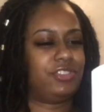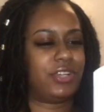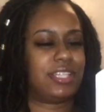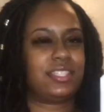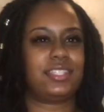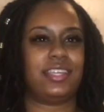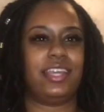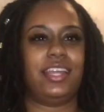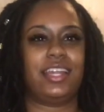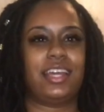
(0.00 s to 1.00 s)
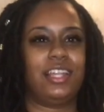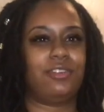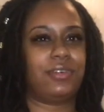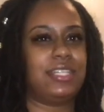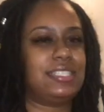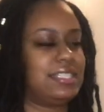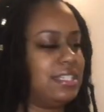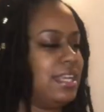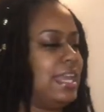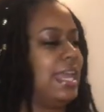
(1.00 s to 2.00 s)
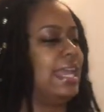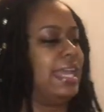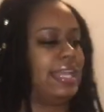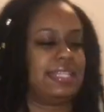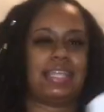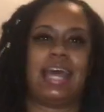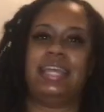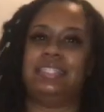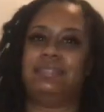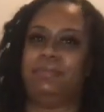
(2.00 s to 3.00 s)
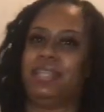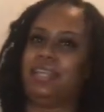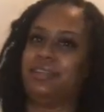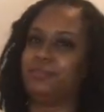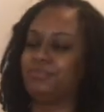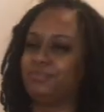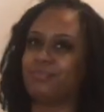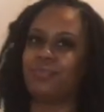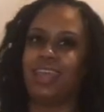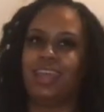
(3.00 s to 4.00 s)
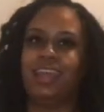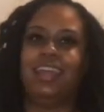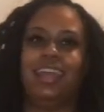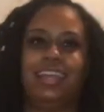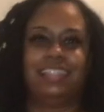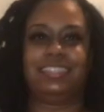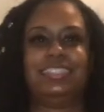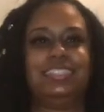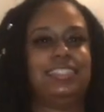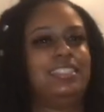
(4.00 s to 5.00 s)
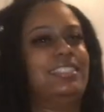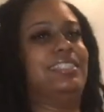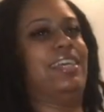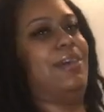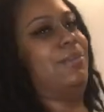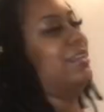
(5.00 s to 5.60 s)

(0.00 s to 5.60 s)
Dress in the color rust and a size medium. And this is so